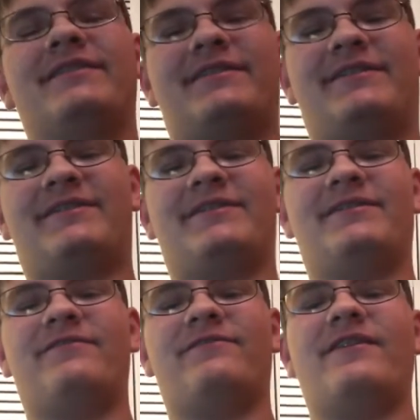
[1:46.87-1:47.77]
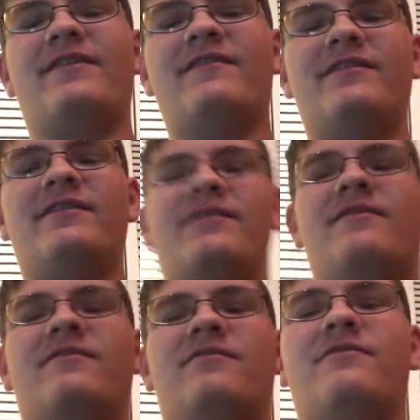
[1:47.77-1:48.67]
It's
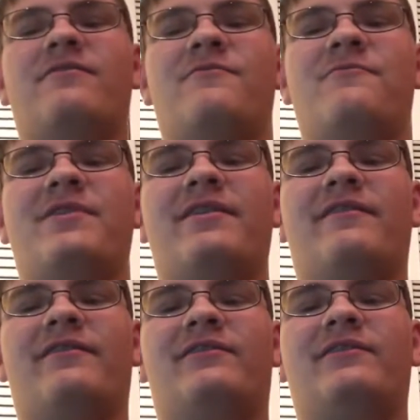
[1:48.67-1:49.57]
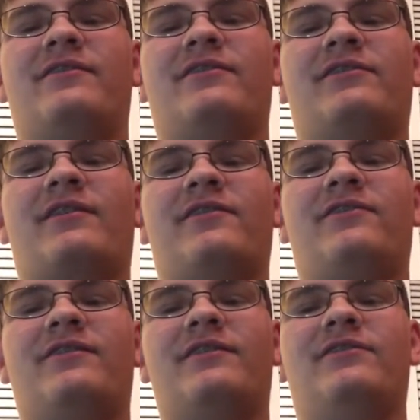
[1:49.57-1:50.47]
very weird to
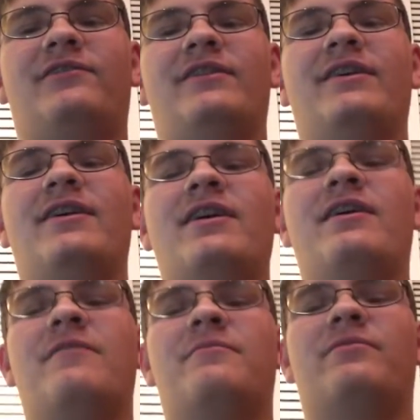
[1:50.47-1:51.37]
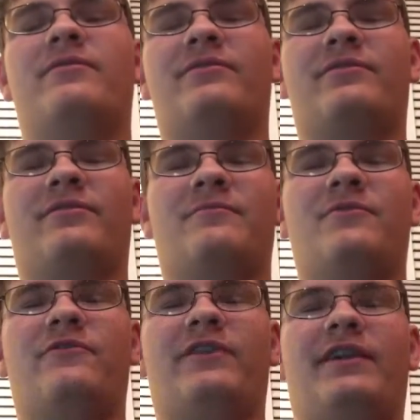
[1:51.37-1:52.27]
discuss this
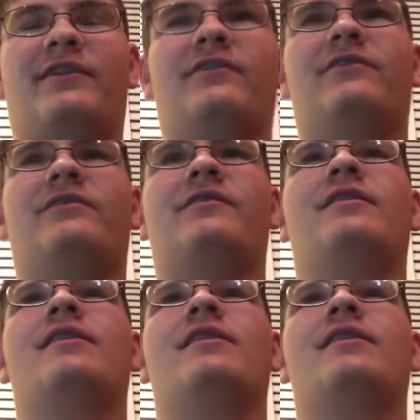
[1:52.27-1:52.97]
movie because,